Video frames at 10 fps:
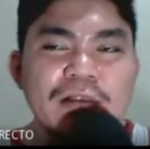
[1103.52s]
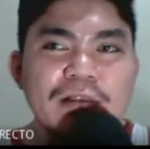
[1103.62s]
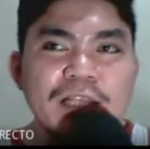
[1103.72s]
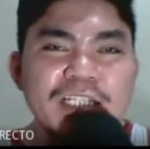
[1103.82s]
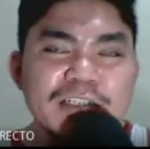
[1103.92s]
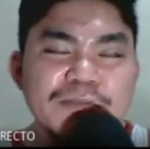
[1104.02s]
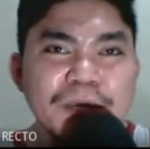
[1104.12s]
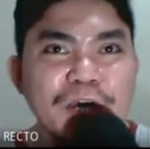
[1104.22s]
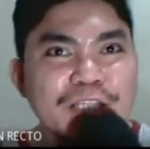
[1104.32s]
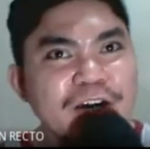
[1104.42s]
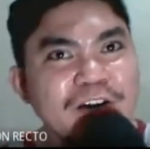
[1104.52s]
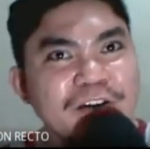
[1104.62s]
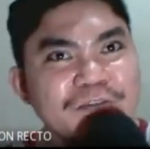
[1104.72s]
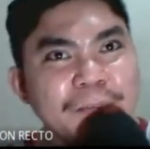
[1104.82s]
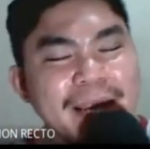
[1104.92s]
not just because
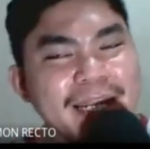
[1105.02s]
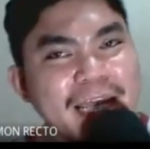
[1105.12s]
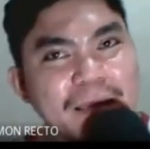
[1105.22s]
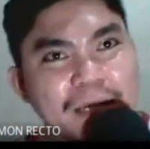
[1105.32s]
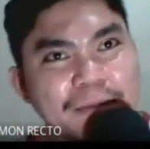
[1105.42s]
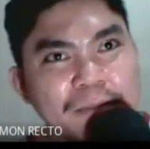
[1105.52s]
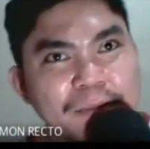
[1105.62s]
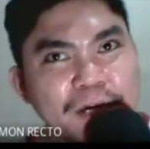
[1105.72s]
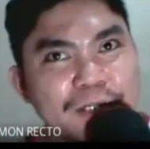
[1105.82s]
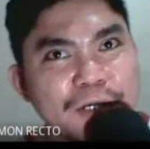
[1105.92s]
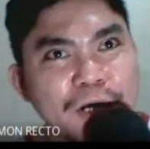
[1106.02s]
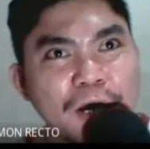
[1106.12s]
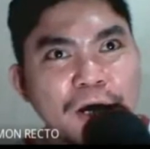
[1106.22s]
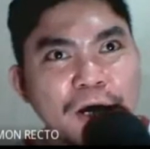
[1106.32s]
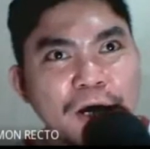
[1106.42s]
of the pandemic, but because
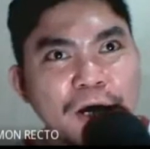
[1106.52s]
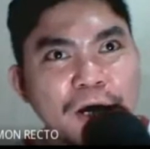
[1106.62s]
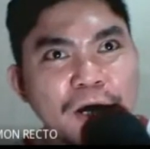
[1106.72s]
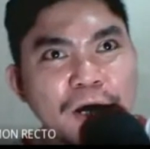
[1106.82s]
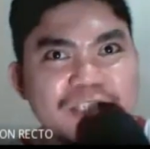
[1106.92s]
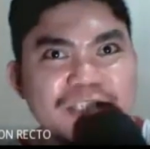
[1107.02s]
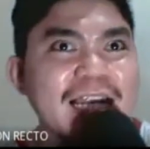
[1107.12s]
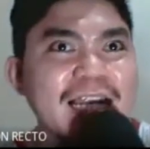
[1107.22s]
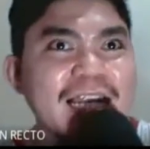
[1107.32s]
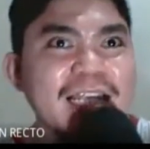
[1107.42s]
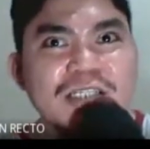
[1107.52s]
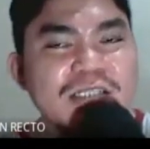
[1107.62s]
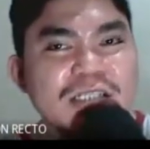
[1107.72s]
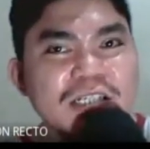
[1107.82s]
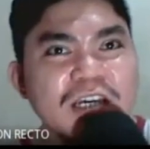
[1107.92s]
of the
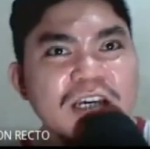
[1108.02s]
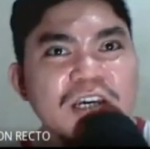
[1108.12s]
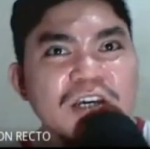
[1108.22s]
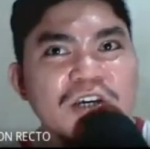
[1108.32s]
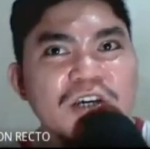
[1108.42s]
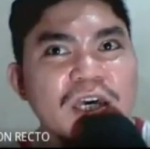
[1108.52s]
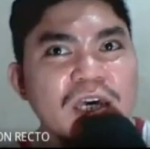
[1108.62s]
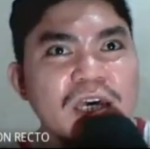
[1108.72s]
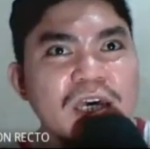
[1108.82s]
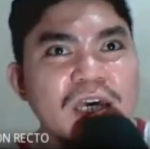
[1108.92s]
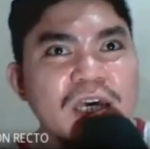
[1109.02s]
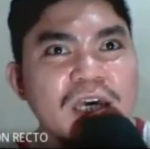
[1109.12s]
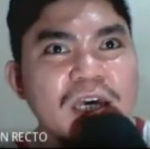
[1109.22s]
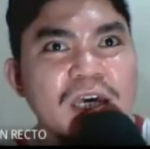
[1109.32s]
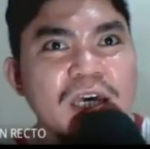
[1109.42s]
challenges, the
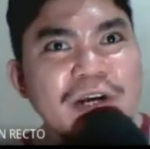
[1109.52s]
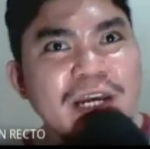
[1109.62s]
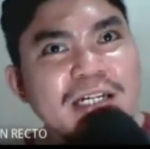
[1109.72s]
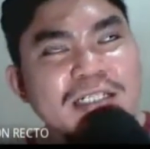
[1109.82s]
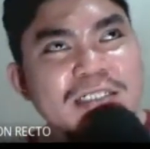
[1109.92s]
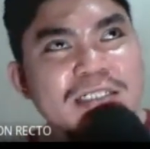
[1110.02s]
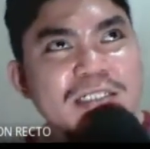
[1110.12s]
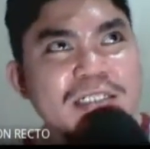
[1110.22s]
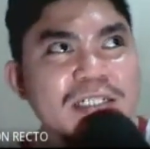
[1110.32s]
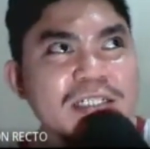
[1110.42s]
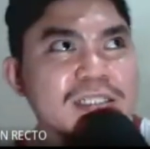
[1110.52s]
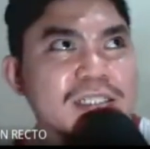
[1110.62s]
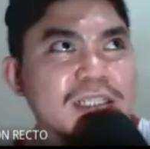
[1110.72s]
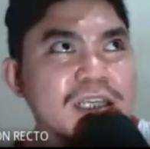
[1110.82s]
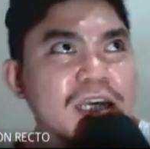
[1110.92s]
stress,
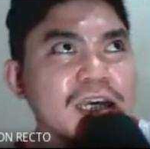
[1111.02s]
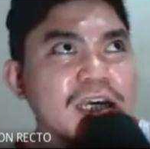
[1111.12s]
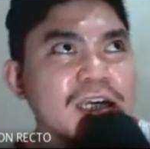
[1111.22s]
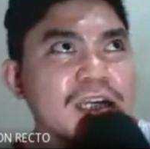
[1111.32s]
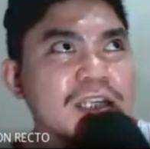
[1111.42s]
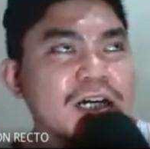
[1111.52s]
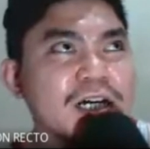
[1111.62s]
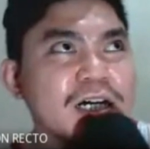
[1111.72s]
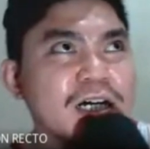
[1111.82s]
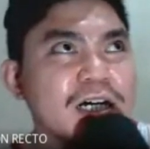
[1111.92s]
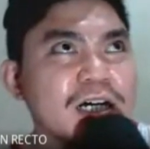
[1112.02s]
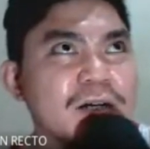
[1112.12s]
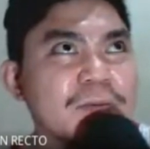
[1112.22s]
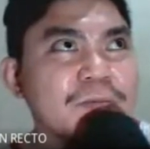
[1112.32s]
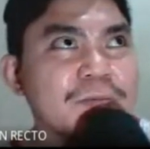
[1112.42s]

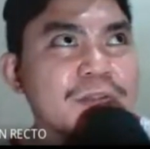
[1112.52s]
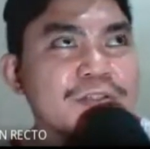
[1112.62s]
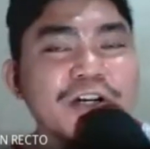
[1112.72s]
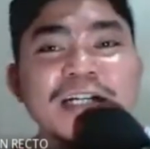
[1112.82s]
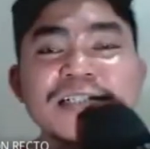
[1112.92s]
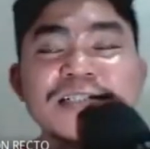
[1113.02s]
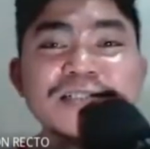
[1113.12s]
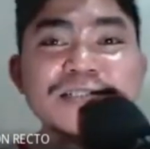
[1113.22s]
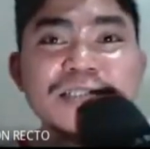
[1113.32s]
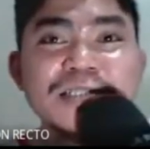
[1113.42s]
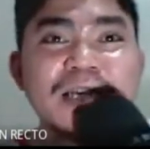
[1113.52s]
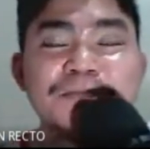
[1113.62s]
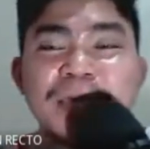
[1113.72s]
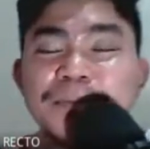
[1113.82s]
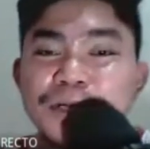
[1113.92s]
the struggles that
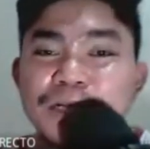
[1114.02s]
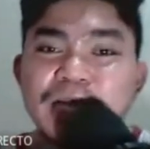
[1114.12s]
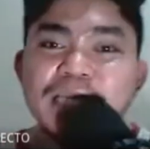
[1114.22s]
people